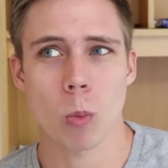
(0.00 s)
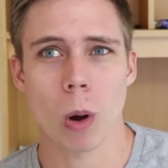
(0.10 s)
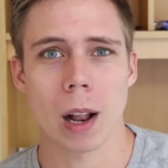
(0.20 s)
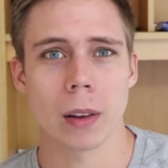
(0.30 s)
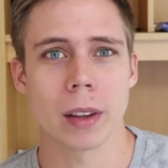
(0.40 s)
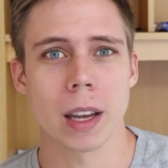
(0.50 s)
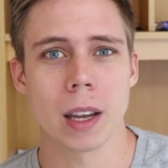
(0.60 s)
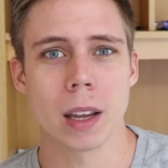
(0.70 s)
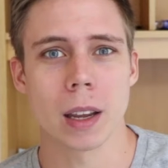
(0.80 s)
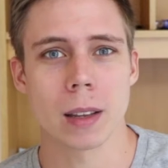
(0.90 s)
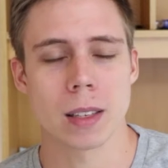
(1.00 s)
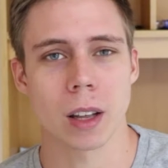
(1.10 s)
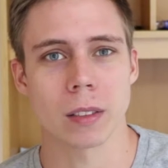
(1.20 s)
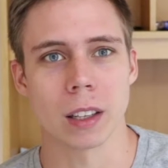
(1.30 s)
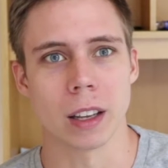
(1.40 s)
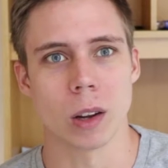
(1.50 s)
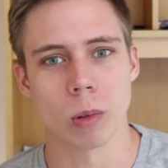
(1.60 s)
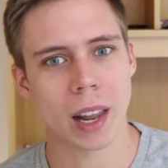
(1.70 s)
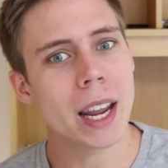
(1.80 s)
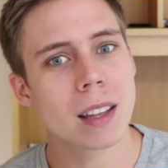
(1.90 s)
it's not that they
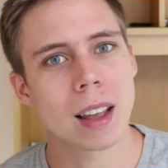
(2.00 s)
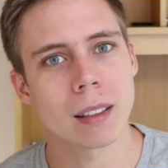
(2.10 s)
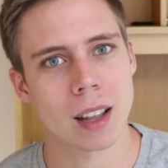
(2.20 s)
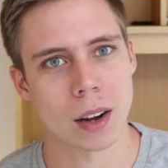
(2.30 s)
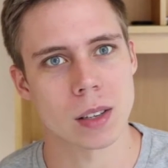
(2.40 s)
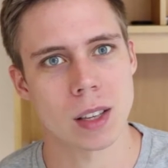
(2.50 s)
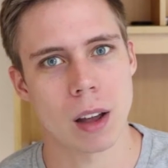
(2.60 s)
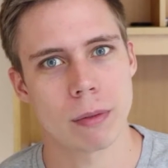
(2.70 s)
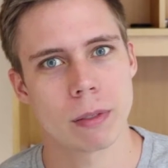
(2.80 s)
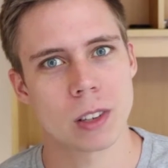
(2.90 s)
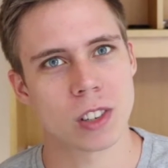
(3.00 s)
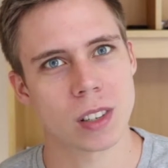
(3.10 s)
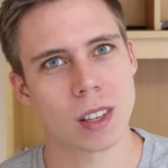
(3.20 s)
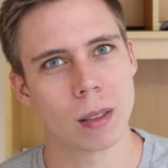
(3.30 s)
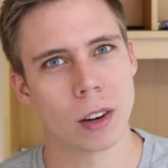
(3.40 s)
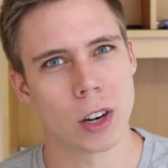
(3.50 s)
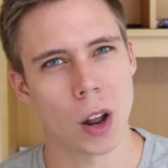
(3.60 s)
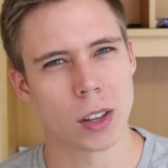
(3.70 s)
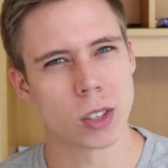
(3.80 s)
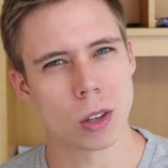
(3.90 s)
don't like that kind of stuff, it's just that they're
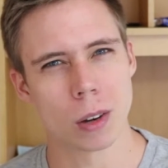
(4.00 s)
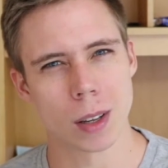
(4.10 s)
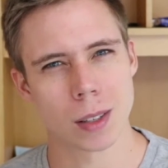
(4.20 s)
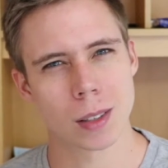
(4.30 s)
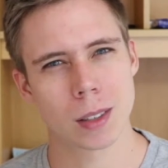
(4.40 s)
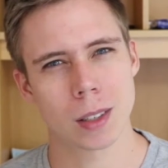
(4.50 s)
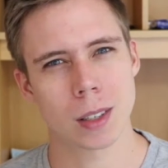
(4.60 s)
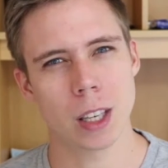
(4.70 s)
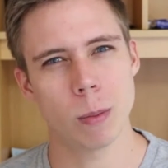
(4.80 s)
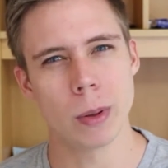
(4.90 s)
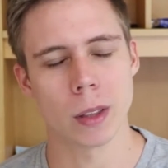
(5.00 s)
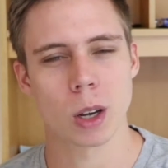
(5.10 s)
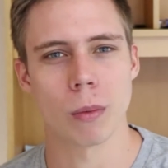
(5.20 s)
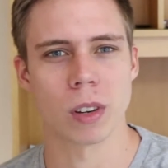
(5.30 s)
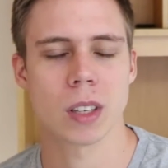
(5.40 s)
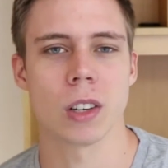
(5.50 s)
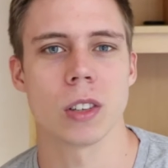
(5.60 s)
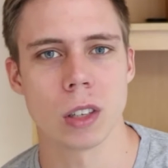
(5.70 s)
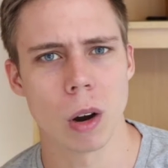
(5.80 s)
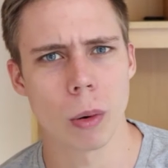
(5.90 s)
not as good as keeping the
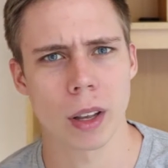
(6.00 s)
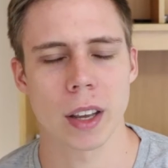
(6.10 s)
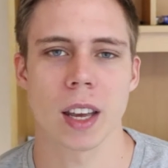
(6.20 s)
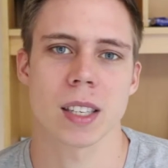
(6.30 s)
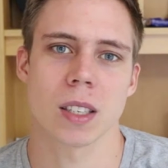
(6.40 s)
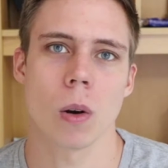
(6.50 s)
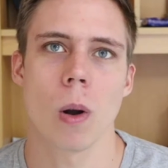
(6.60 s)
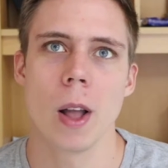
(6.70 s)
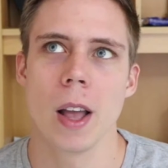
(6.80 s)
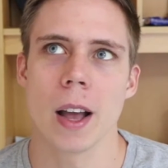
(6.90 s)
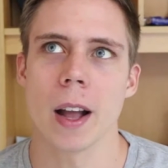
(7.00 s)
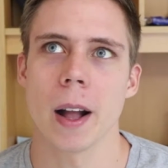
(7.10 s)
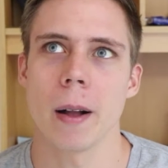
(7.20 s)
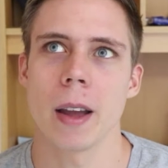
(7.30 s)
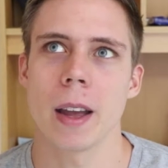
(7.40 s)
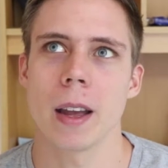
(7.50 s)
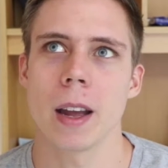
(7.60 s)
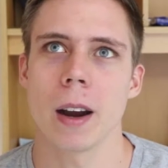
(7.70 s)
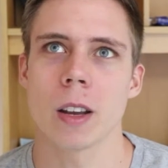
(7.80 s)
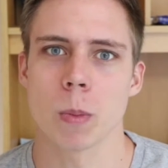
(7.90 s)
conversation going, I guess. So
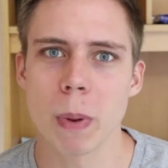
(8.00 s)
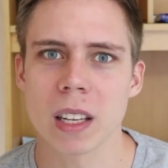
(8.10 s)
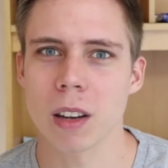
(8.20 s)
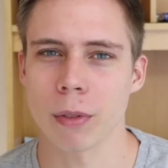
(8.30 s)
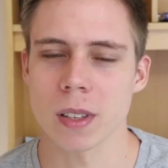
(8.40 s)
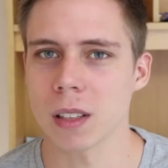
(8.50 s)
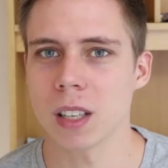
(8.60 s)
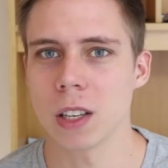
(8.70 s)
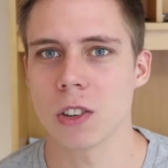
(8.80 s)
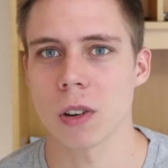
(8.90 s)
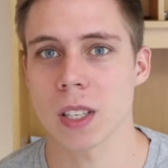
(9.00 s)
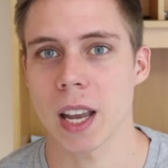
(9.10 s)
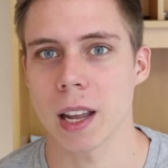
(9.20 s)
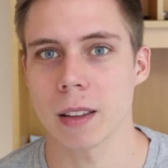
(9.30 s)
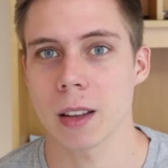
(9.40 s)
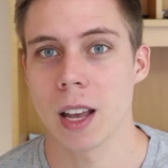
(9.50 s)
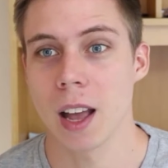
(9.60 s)
there's a big difference in teachers, and